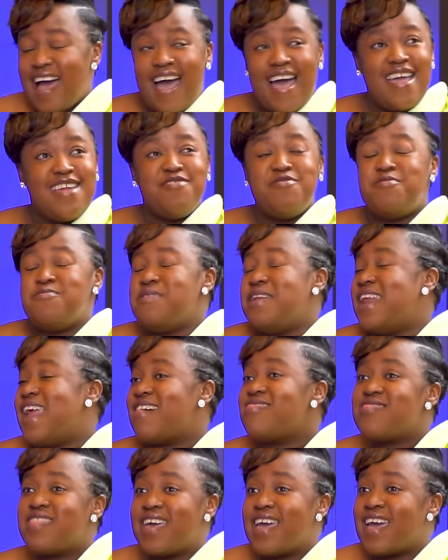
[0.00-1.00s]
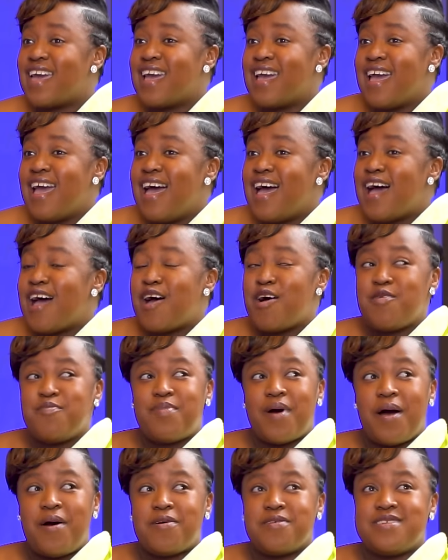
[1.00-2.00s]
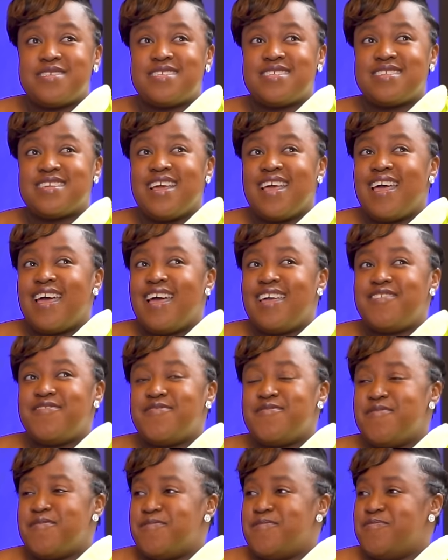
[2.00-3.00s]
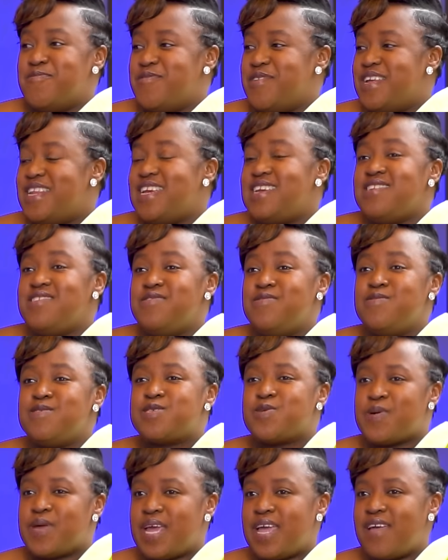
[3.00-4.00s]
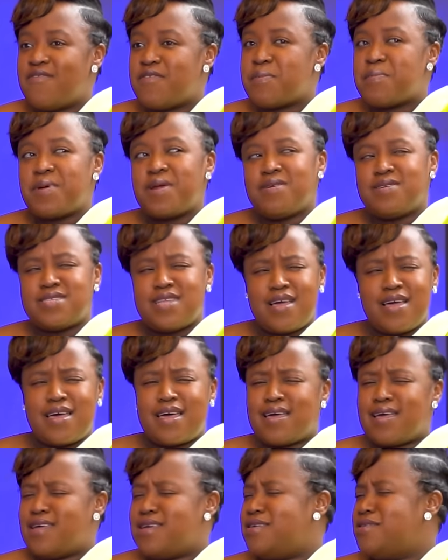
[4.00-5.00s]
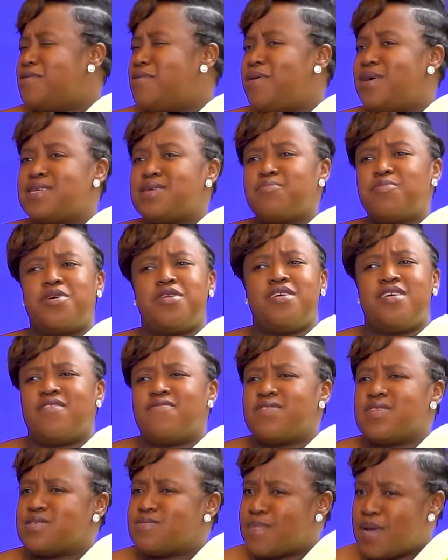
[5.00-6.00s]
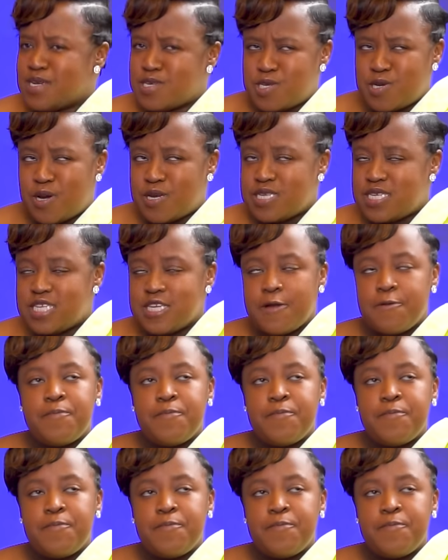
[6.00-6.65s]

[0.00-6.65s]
I know nothing about, you know, reading news or whatever. But I was like, you know what? I'm going to give this my shot.